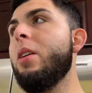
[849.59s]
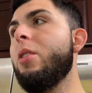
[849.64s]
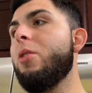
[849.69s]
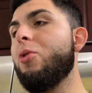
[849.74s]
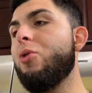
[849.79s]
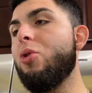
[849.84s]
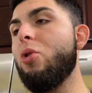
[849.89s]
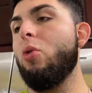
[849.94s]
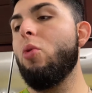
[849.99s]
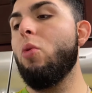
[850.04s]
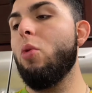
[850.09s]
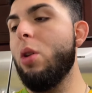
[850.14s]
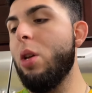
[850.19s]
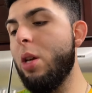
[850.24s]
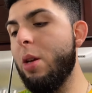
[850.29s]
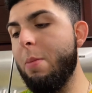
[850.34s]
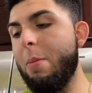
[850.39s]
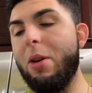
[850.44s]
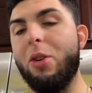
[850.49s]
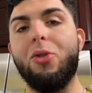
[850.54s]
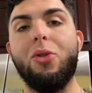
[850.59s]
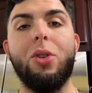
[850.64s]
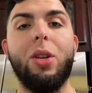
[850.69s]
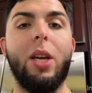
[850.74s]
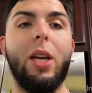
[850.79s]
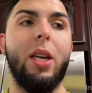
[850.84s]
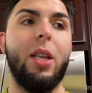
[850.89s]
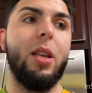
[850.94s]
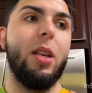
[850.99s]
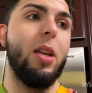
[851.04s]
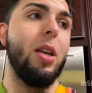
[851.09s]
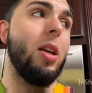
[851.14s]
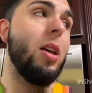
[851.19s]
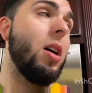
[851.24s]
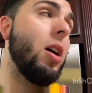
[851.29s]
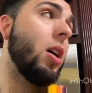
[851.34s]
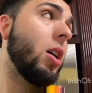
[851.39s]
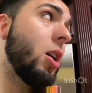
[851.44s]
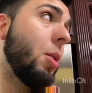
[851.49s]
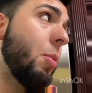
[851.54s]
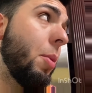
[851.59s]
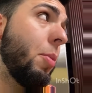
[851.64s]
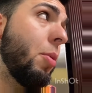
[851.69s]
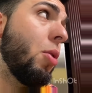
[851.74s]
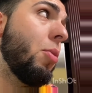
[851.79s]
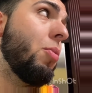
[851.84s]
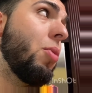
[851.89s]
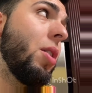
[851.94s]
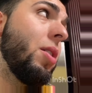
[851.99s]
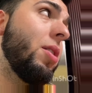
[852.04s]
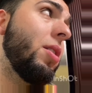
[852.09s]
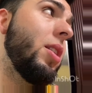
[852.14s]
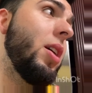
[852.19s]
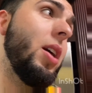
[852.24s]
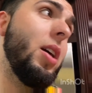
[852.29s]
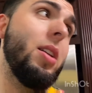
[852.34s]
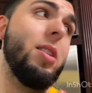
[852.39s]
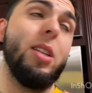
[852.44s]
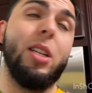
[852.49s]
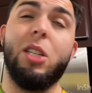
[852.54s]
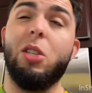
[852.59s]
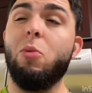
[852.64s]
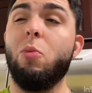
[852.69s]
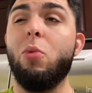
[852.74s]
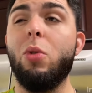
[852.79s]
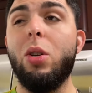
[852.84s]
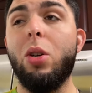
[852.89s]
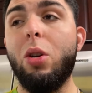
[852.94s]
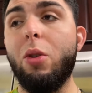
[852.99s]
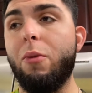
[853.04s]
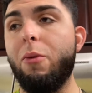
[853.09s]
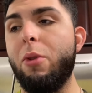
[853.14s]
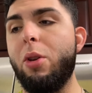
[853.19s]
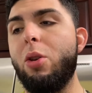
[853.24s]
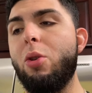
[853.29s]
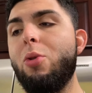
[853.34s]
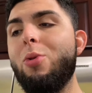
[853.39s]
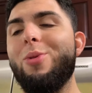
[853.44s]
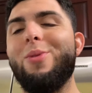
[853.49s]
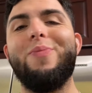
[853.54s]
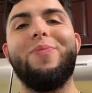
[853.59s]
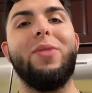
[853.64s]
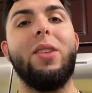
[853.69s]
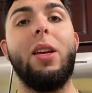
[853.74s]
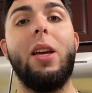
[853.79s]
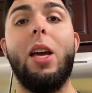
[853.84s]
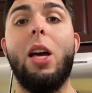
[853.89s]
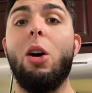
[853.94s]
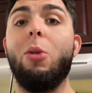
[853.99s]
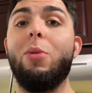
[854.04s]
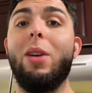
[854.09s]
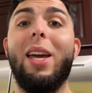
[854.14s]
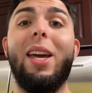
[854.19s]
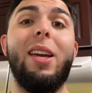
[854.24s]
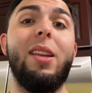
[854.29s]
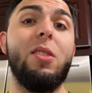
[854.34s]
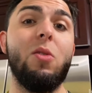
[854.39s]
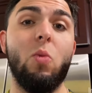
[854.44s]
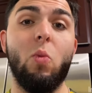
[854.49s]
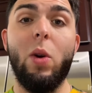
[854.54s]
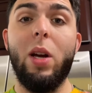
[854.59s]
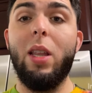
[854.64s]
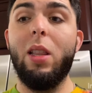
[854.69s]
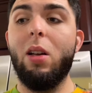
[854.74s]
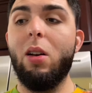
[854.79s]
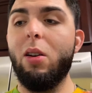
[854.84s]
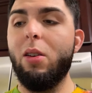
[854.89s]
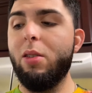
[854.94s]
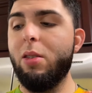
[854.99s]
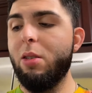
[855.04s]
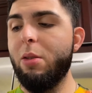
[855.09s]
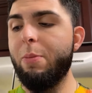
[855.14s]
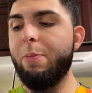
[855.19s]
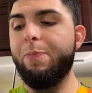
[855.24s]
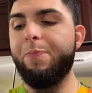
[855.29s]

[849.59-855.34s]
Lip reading: So make sure to get a couple bone broth a day. It's actually really good for you. It helps aid in weight loss.